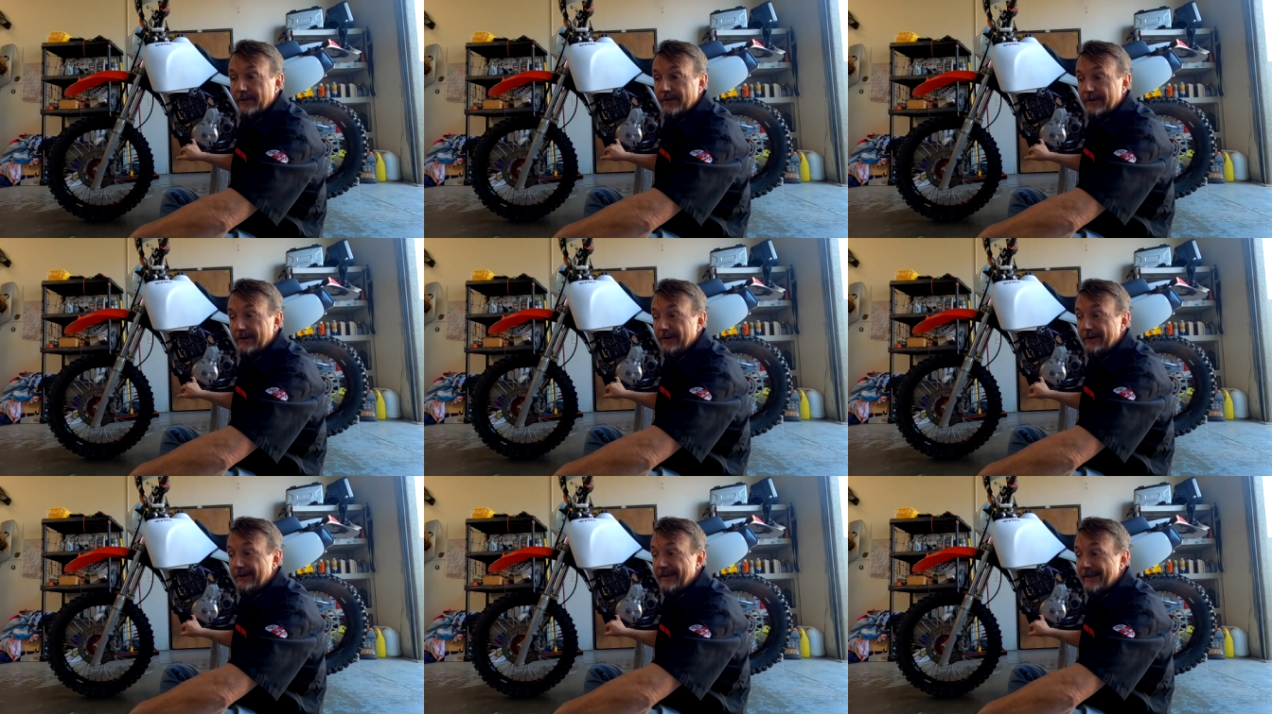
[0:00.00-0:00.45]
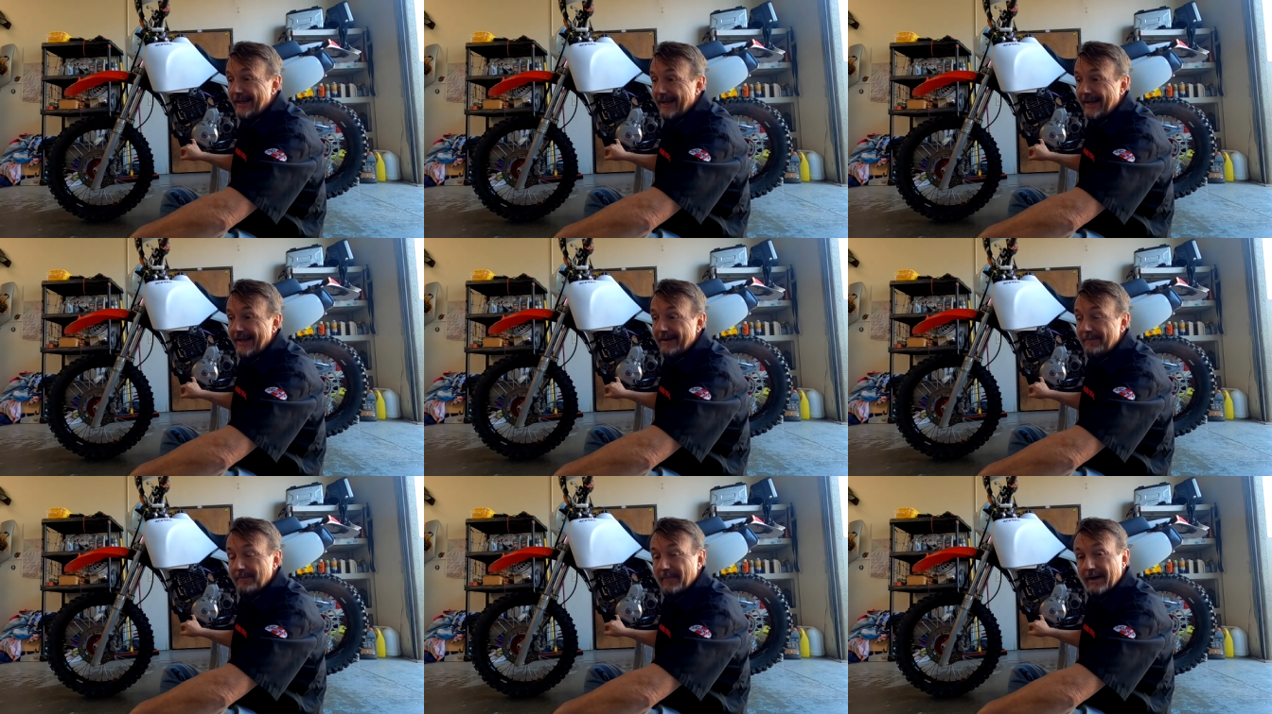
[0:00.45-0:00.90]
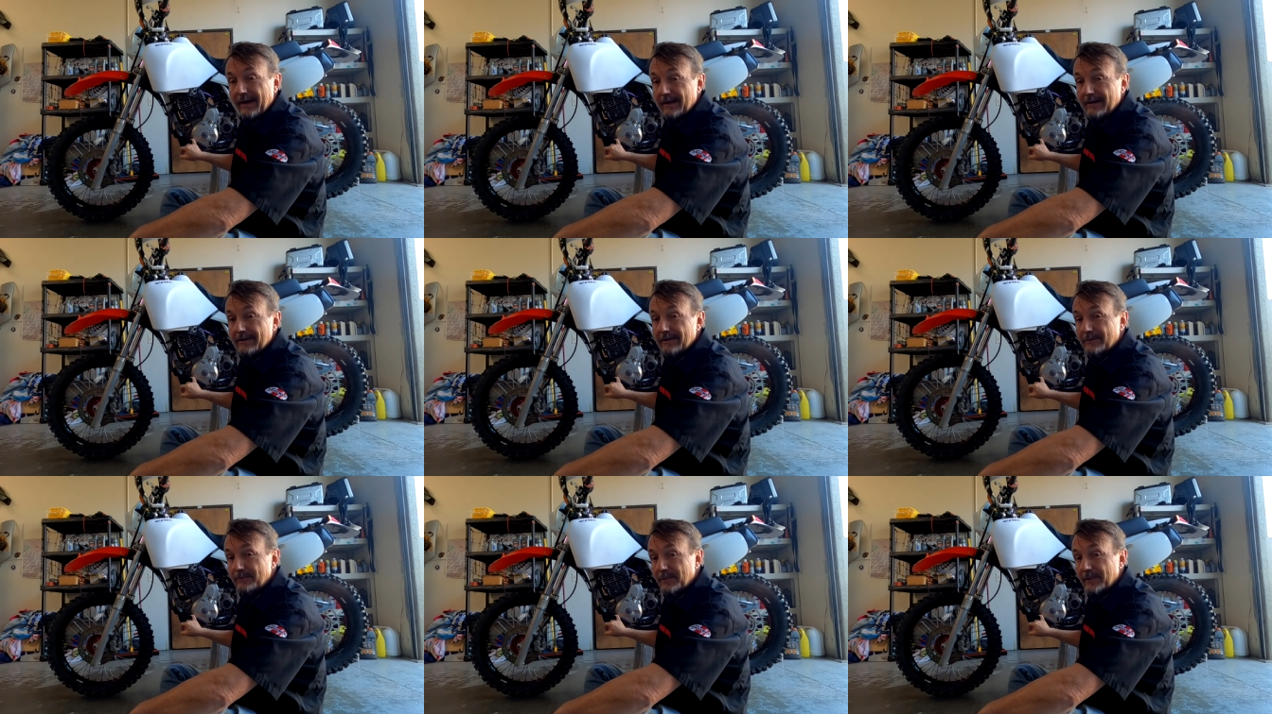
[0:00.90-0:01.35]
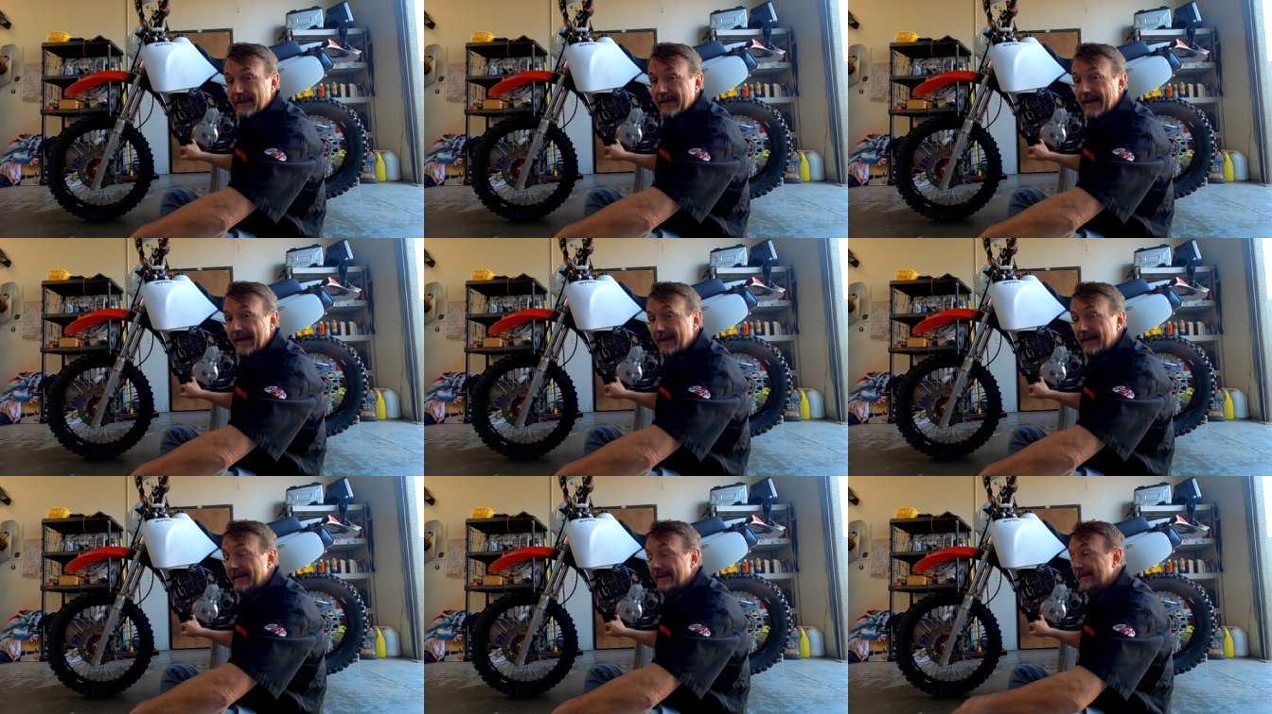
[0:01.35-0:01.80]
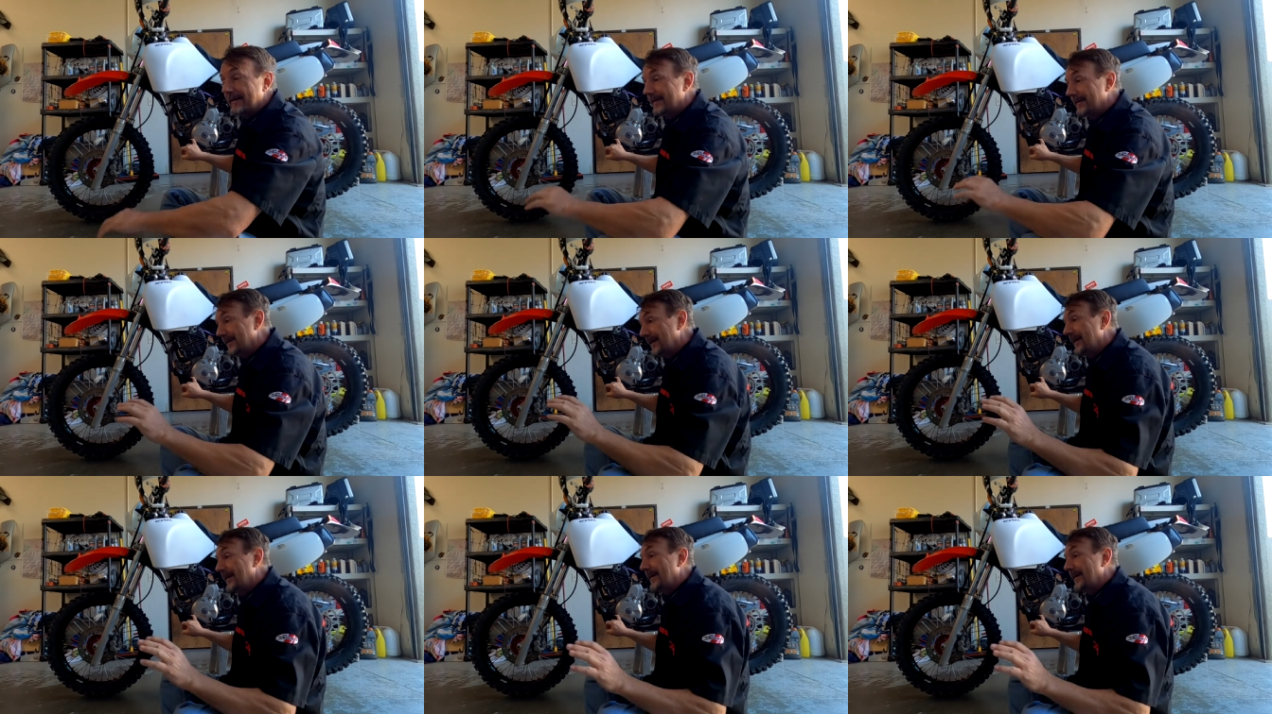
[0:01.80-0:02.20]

38 miles per gallon,